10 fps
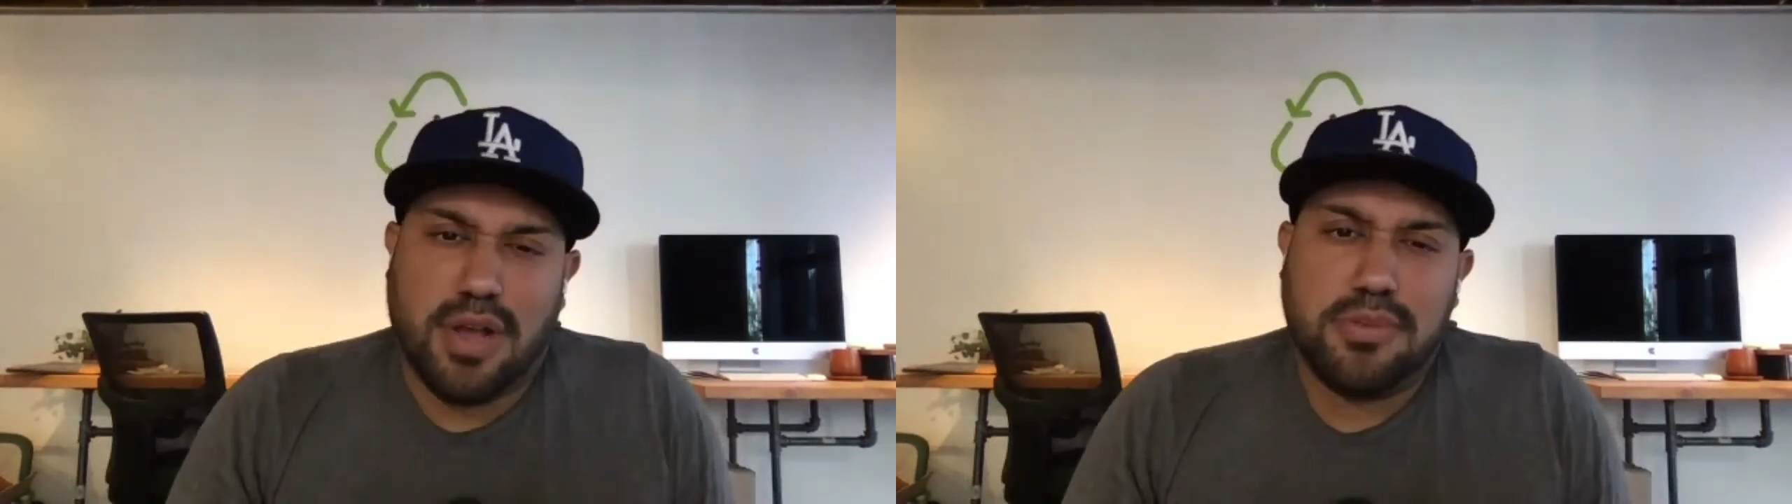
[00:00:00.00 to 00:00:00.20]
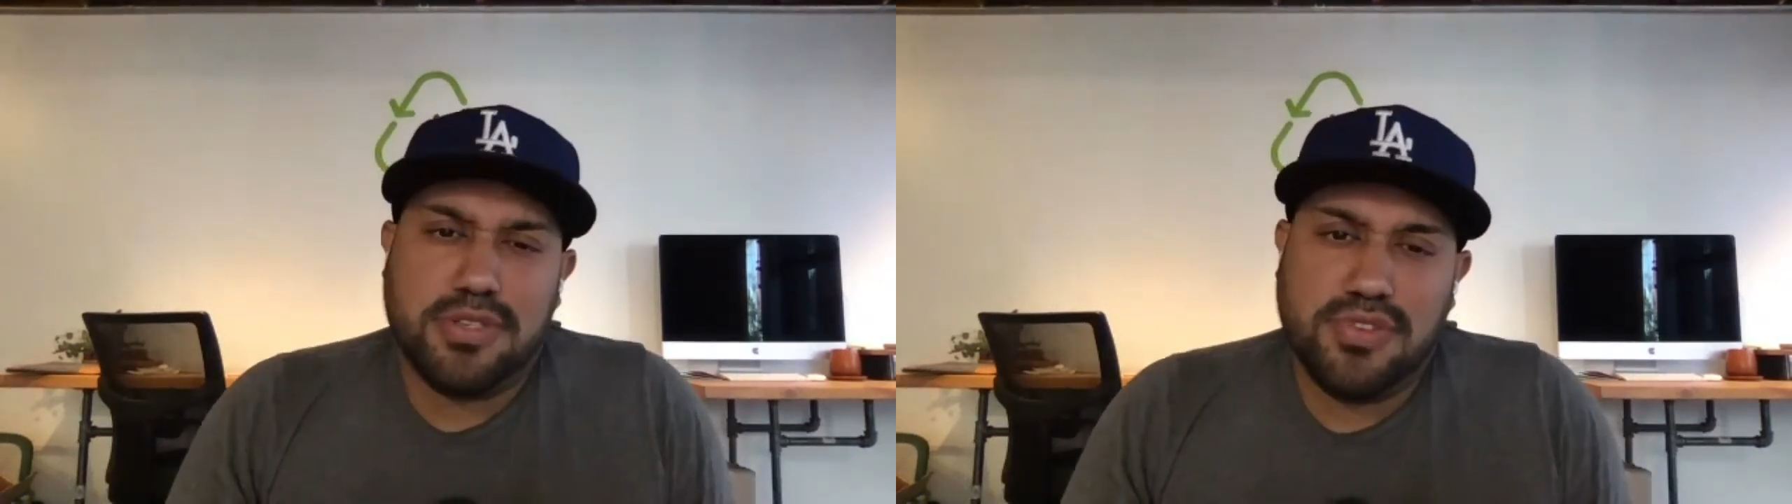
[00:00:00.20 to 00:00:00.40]

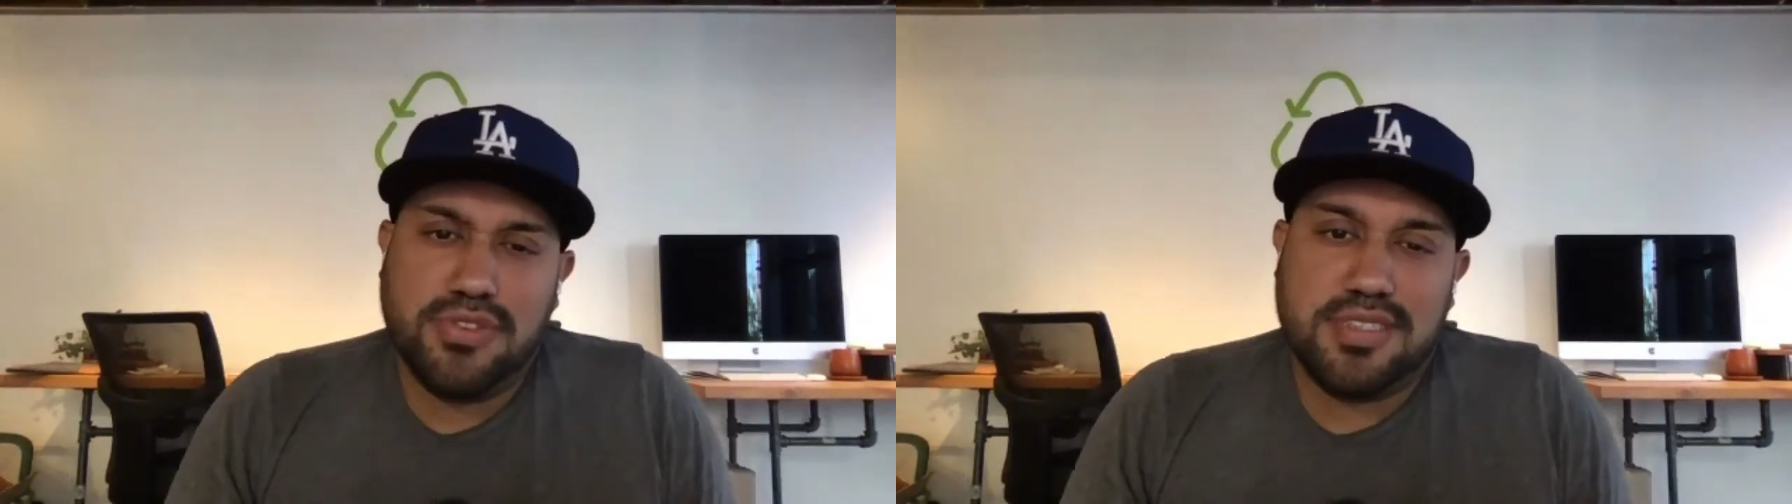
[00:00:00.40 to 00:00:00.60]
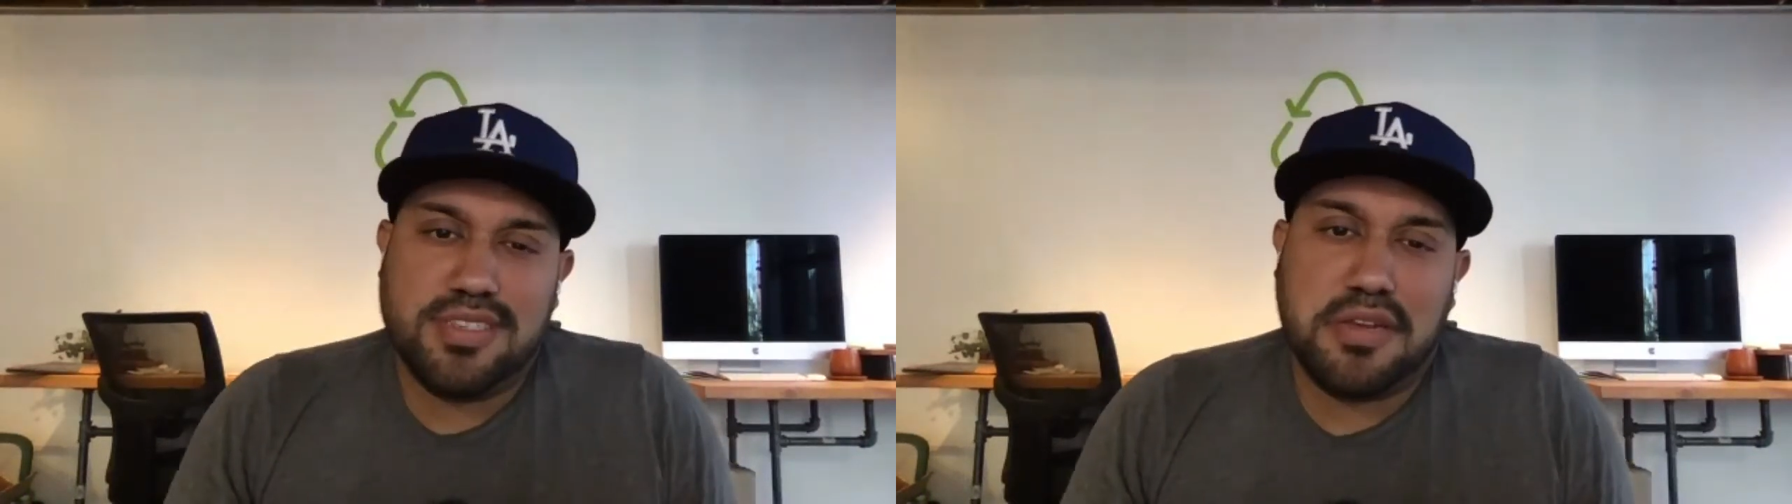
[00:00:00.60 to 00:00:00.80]
almost
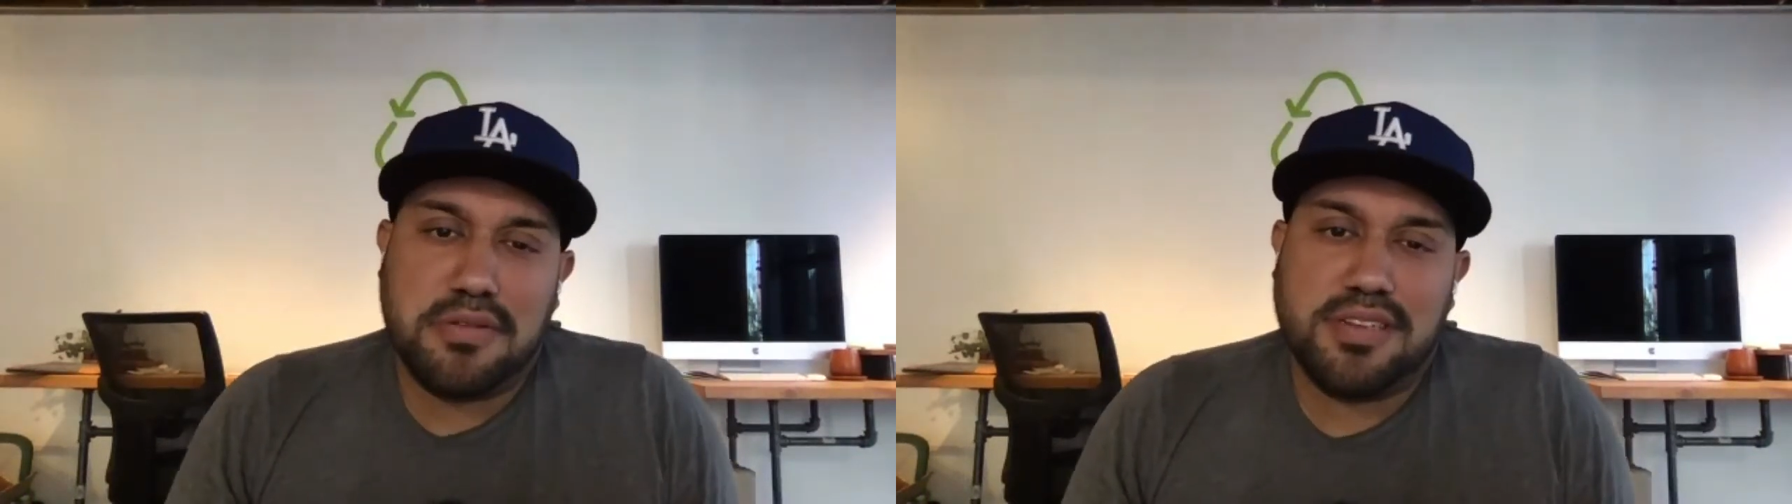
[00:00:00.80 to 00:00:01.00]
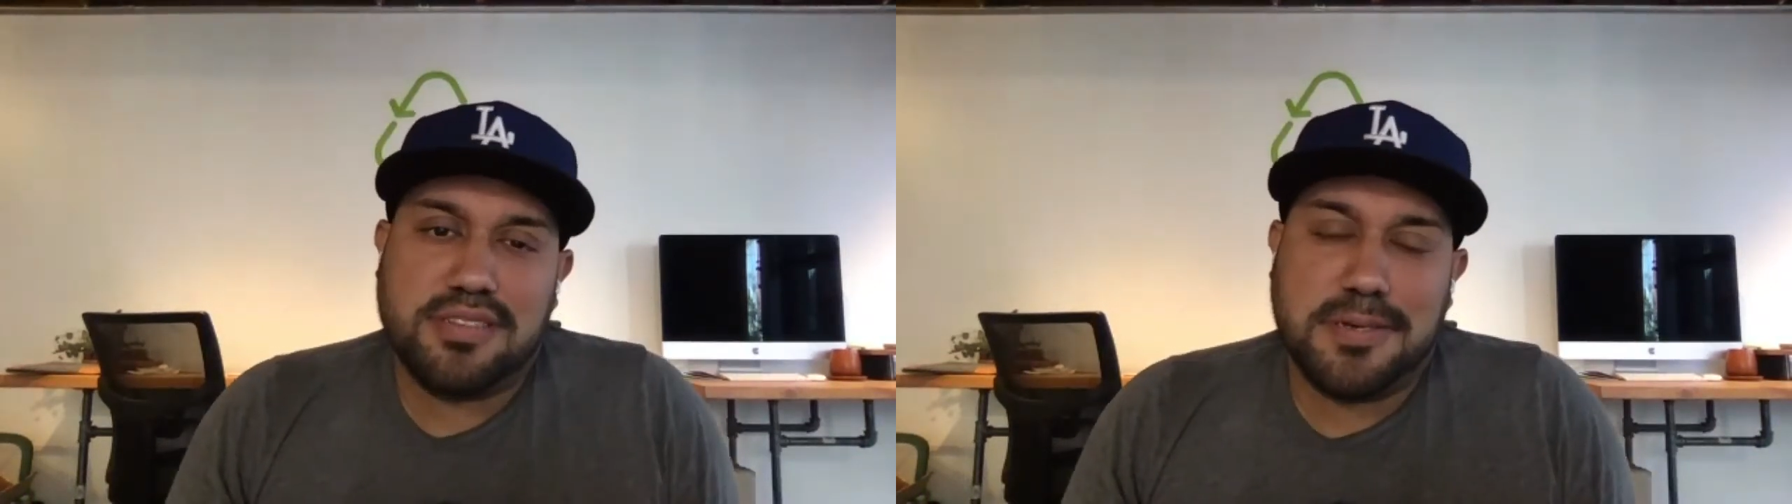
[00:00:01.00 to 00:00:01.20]
viewed as sacred.